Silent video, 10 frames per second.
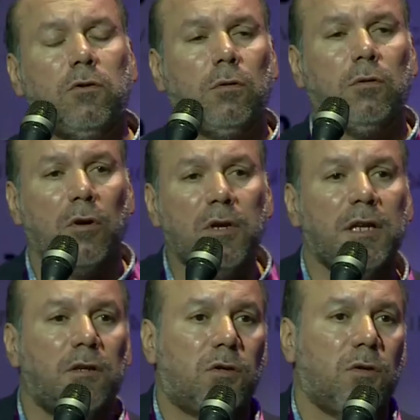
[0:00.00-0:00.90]
You don't
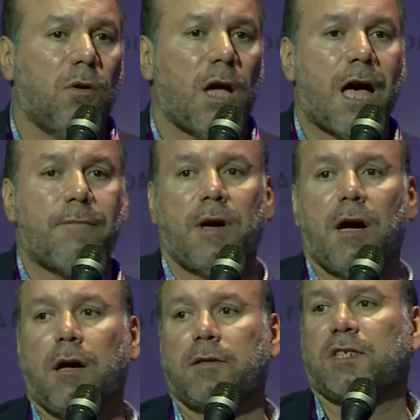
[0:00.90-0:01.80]
need to have
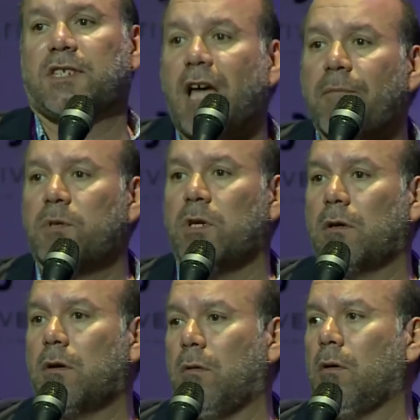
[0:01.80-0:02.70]
a
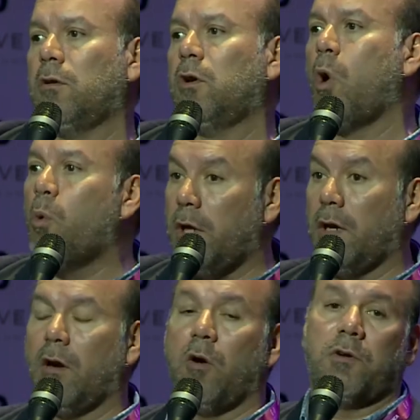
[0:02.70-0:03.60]
subject called
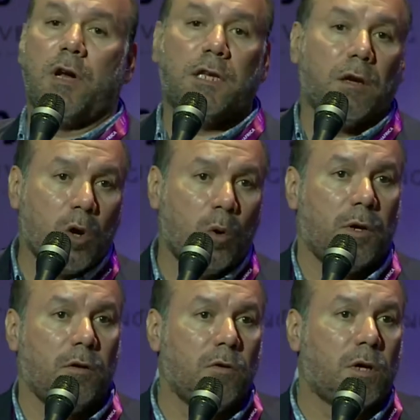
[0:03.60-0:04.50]
coding or creative
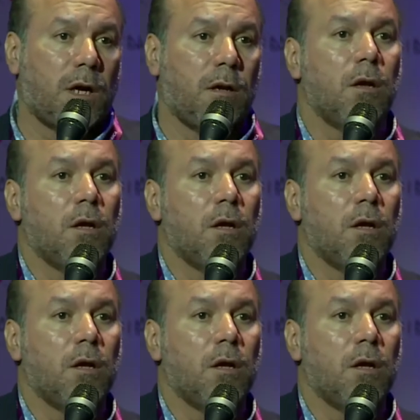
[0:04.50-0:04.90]
coding. You can